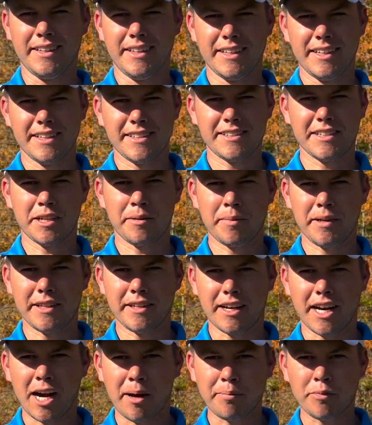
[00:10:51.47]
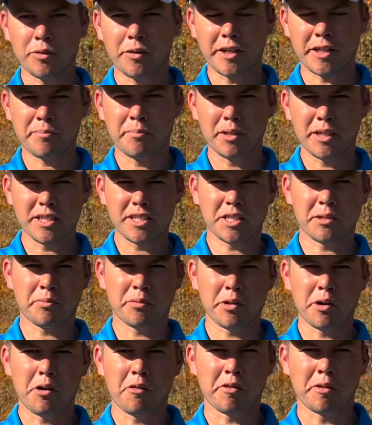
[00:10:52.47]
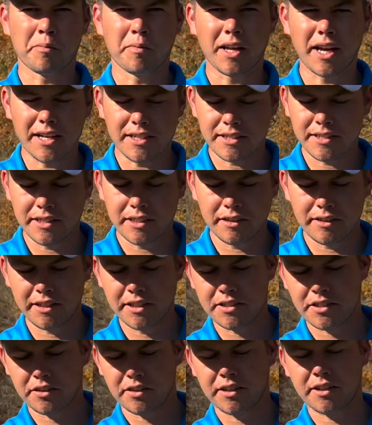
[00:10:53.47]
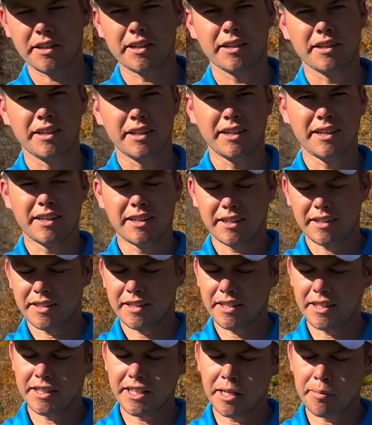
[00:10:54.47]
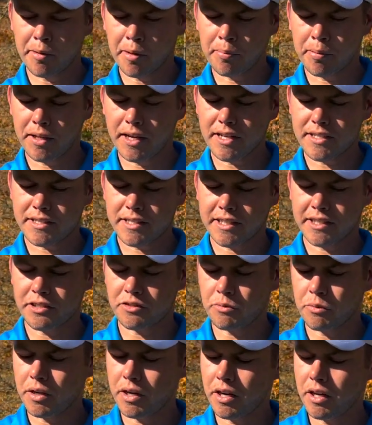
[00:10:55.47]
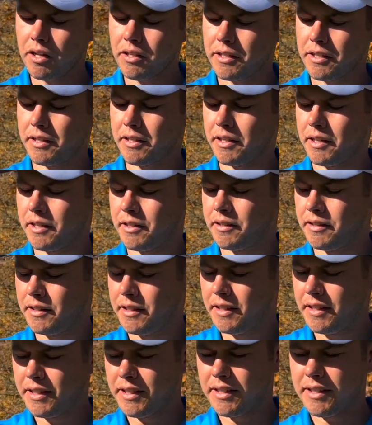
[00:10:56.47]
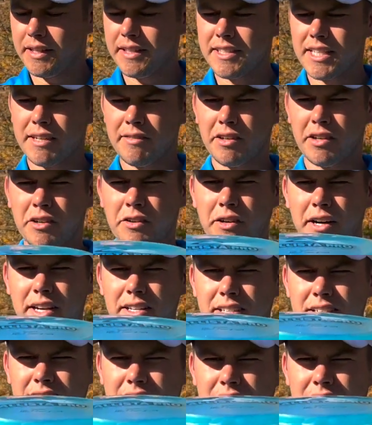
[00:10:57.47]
is going to be the Opto X Ballista Pro from last year. These are in the glimmer plastic as well, and these have a crazy